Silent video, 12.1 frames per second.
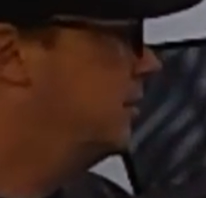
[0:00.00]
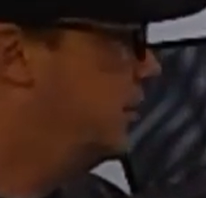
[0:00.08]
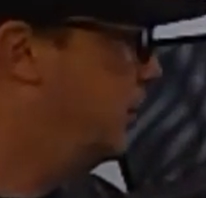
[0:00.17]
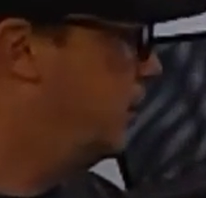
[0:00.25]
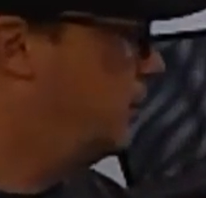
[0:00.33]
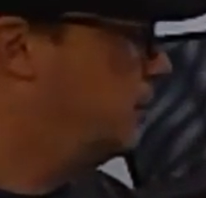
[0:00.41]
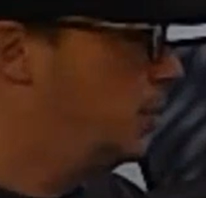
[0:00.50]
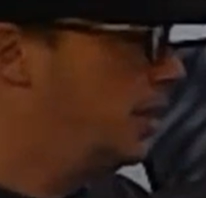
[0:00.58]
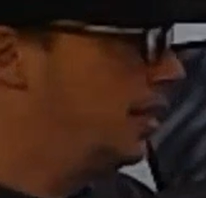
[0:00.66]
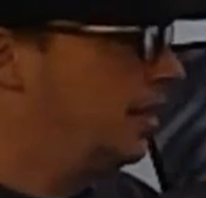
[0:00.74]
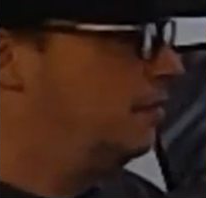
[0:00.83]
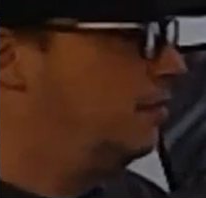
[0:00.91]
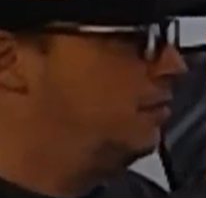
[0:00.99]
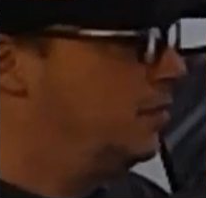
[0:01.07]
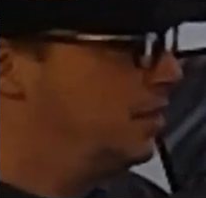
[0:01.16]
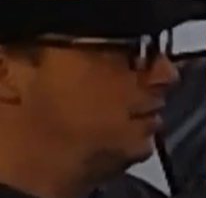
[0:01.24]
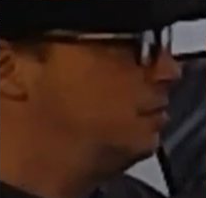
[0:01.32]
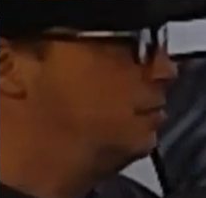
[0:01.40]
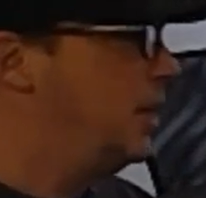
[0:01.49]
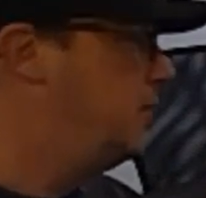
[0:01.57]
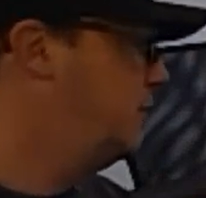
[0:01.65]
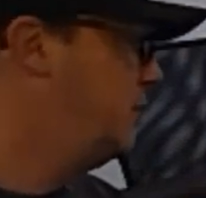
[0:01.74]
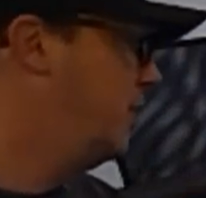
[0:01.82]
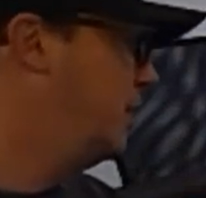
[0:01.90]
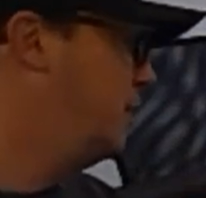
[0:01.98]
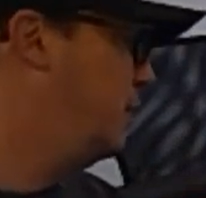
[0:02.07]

you know, is what I had these matching chairs